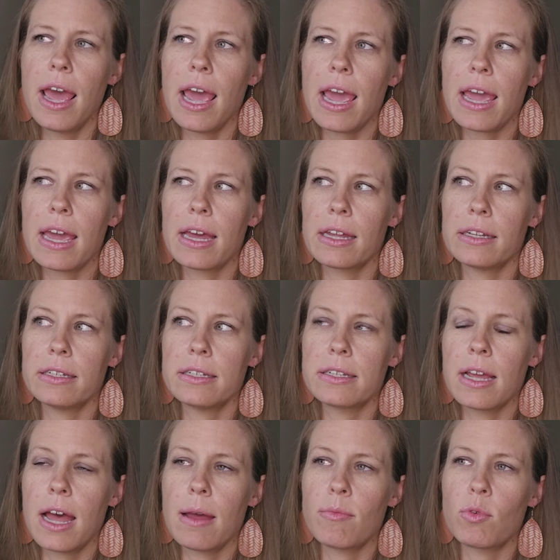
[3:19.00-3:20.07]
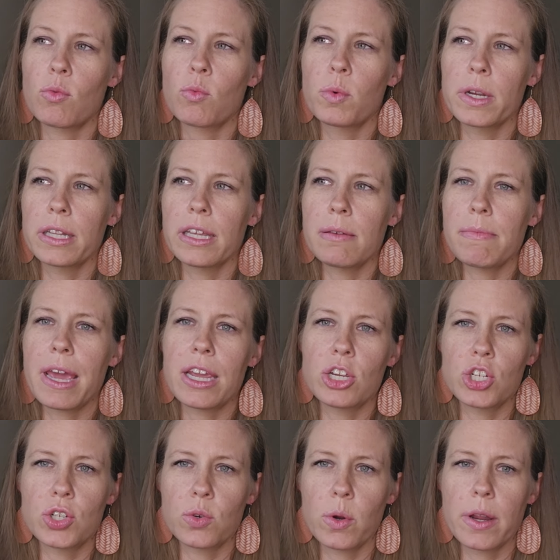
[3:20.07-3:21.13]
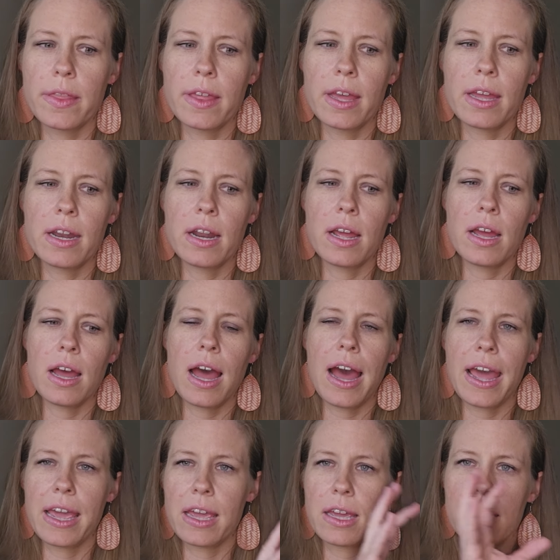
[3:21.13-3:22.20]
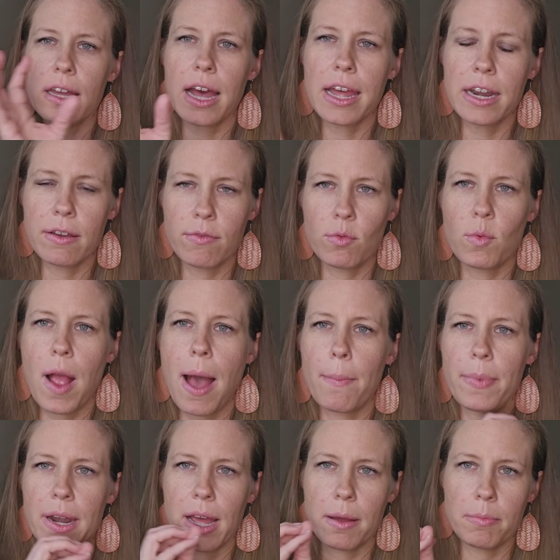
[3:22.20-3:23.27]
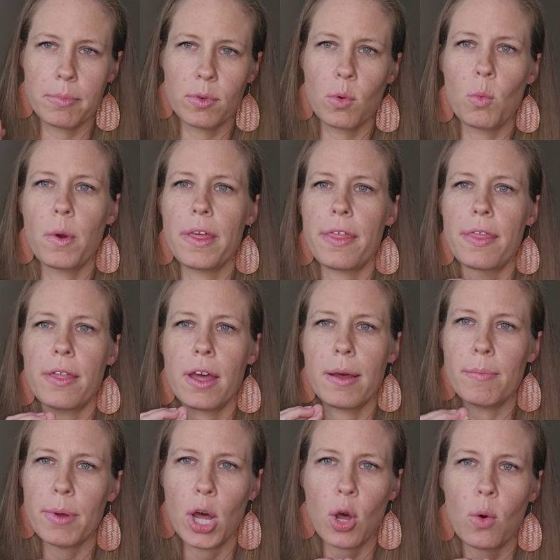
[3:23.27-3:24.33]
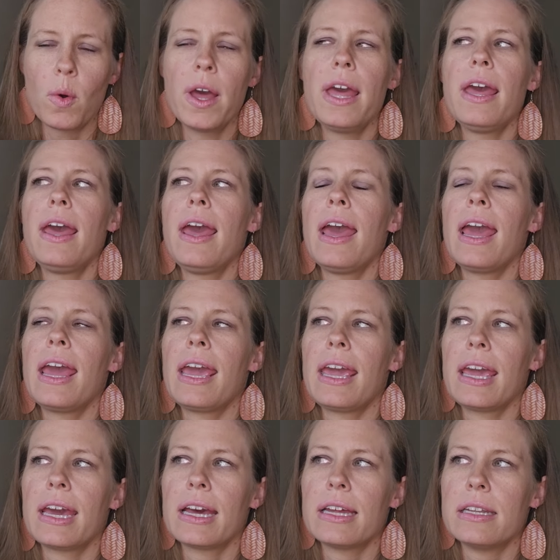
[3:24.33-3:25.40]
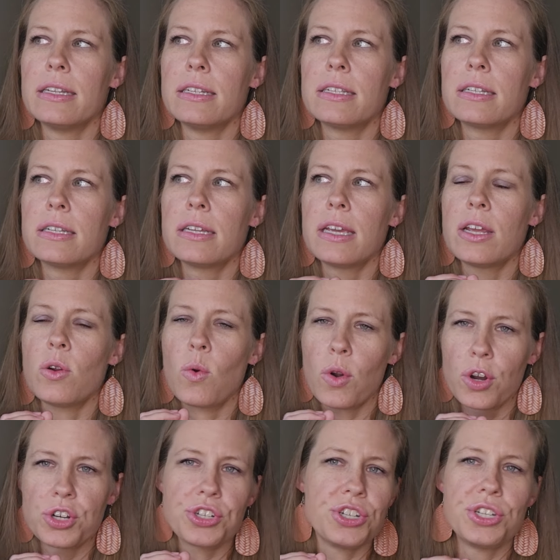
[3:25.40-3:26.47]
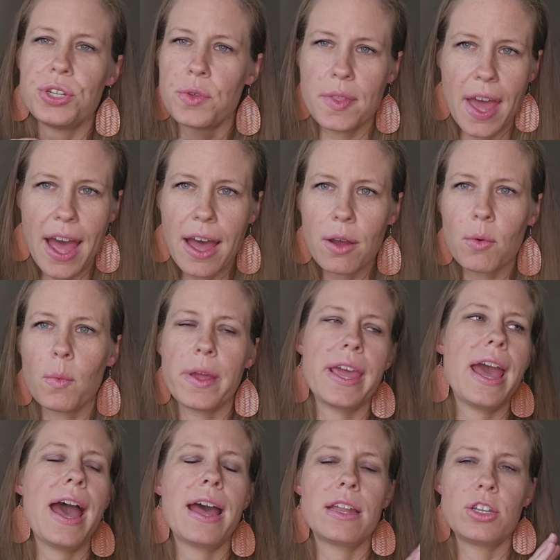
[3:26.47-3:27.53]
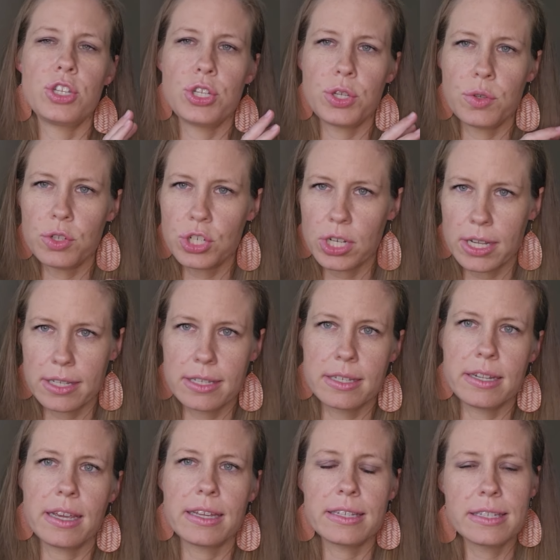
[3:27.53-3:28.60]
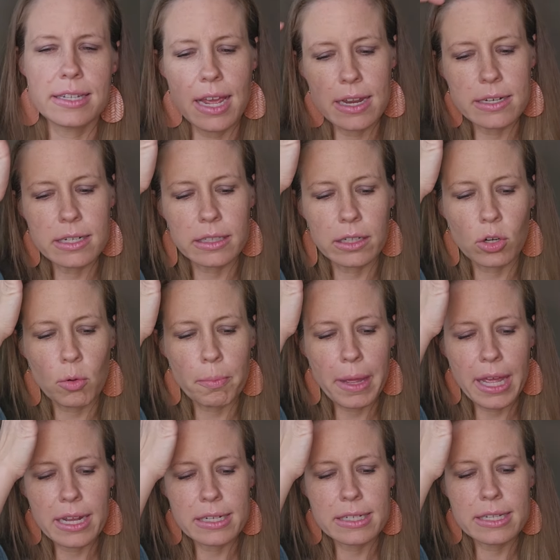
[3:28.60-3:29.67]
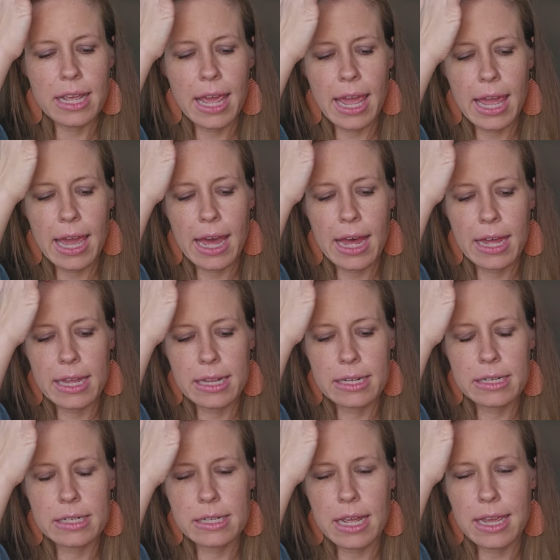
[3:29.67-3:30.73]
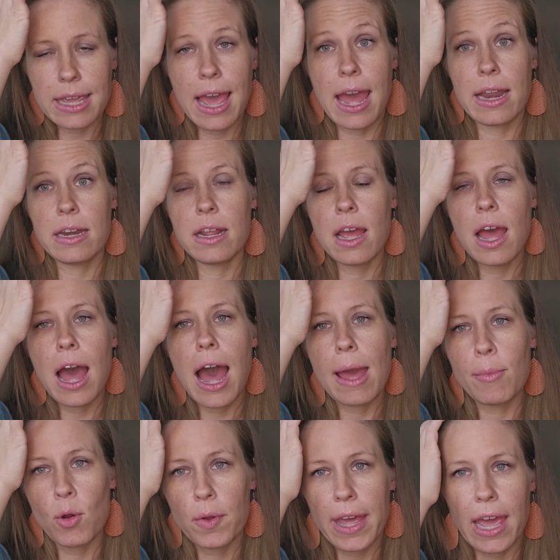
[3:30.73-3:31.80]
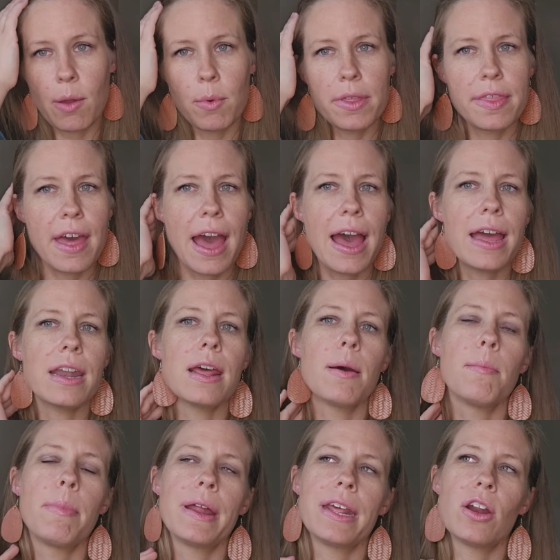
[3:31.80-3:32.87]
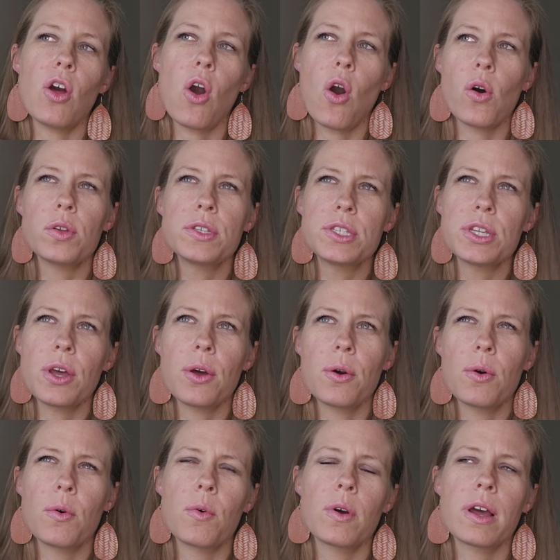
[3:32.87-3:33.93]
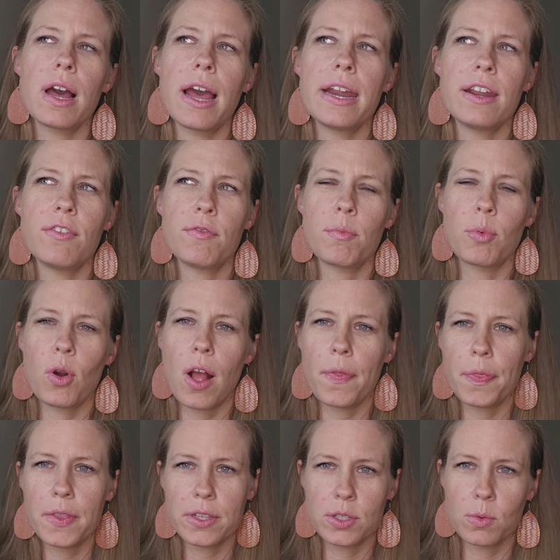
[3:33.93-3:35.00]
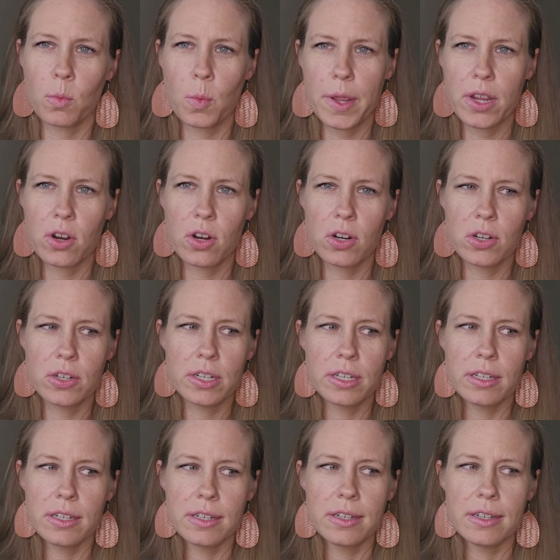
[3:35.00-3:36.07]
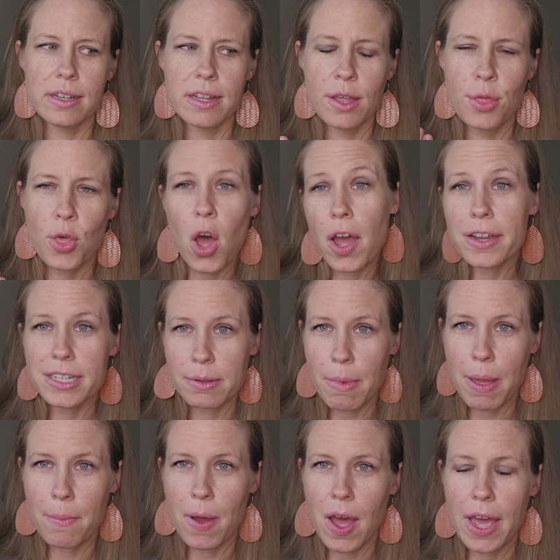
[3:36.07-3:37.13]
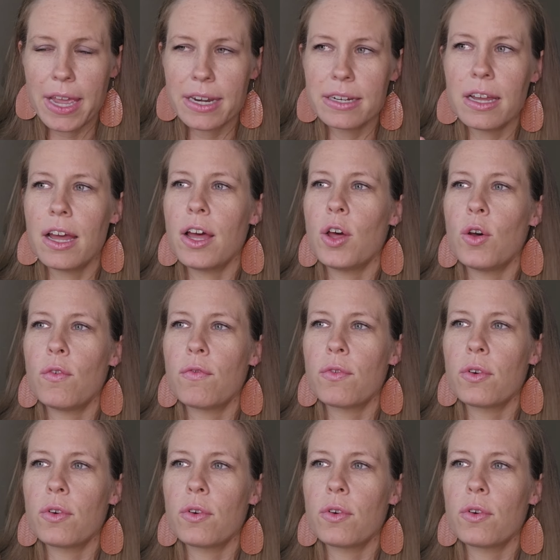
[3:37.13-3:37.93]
and um, really make sure that I kind of wrap it up with a bow. And in order to do that, we had to just extend a little bit. And again, I'm okay with that, but it also kind of brought this weird thought to my mind of